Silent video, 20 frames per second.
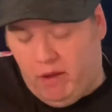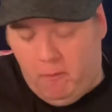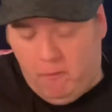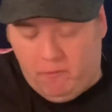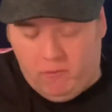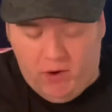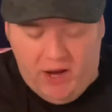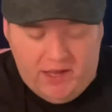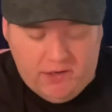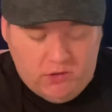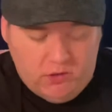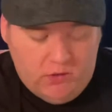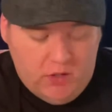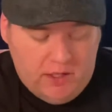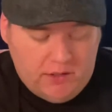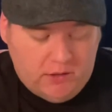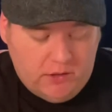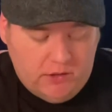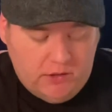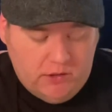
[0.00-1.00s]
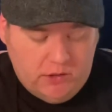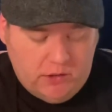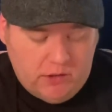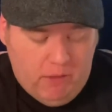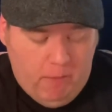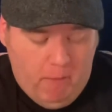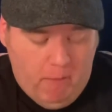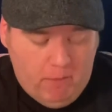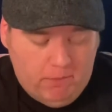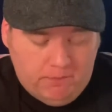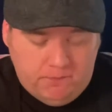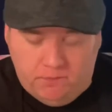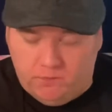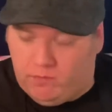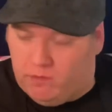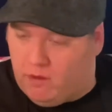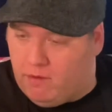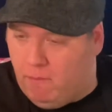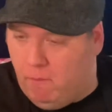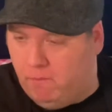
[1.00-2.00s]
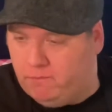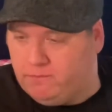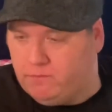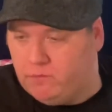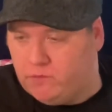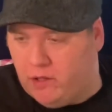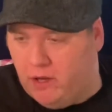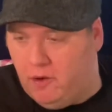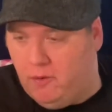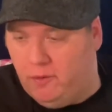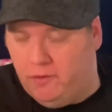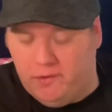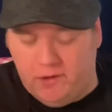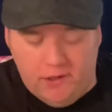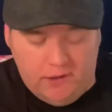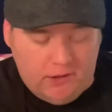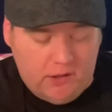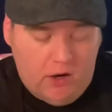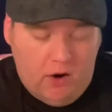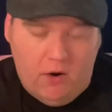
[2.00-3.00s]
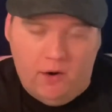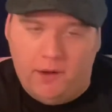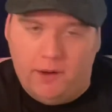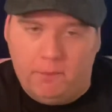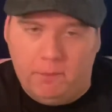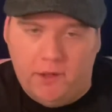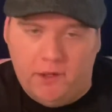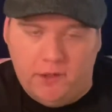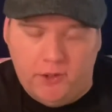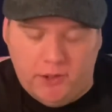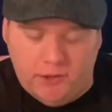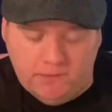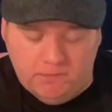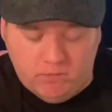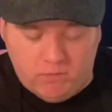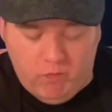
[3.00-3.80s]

ranch dressing or something go with it. Garlic butter,